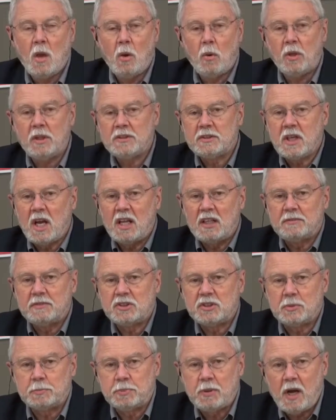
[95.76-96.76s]
Well, it's kind of
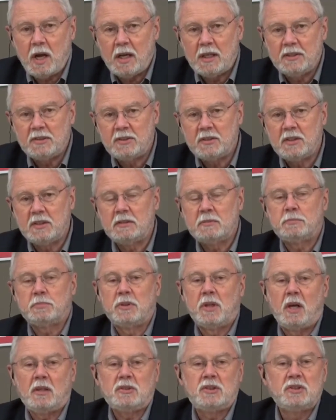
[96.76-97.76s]
a surprise that
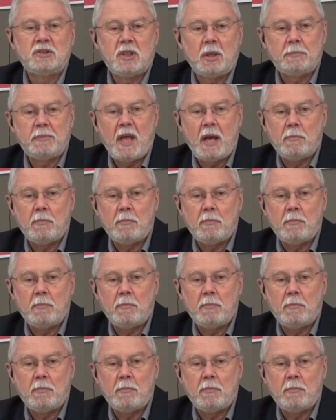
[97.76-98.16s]
production's up